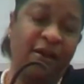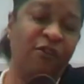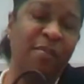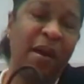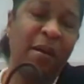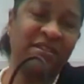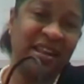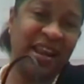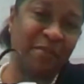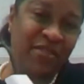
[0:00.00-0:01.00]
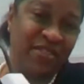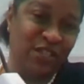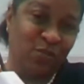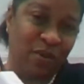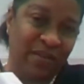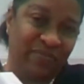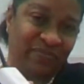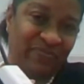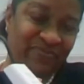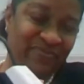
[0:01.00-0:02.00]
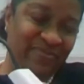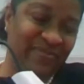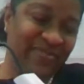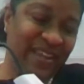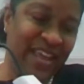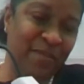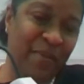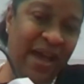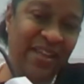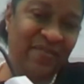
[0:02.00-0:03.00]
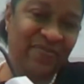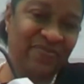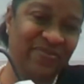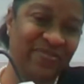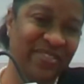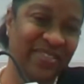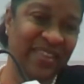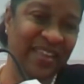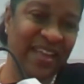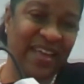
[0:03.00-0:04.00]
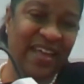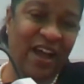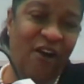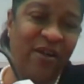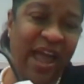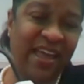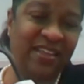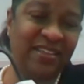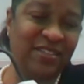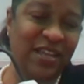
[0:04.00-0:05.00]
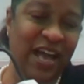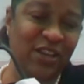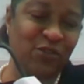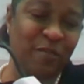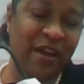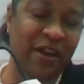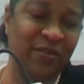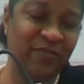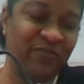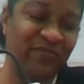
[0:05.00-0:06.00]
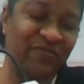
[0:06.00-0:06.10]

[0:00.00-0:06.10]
who remembers the name of this one? Anybody? Okay, tell us, Ramir.